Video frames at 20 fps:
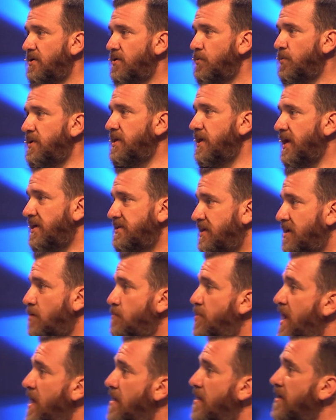We like to
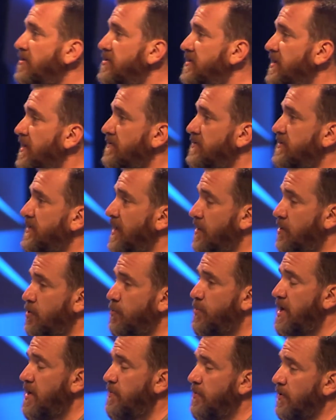compare ourselves to other
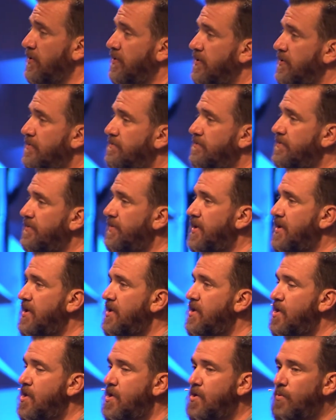people.
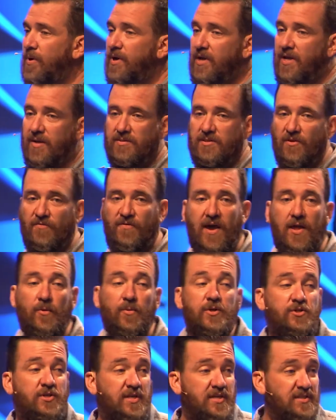When it comes to
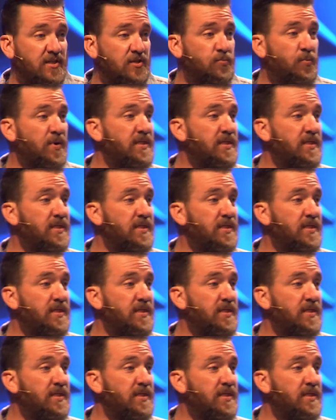following Jesus, we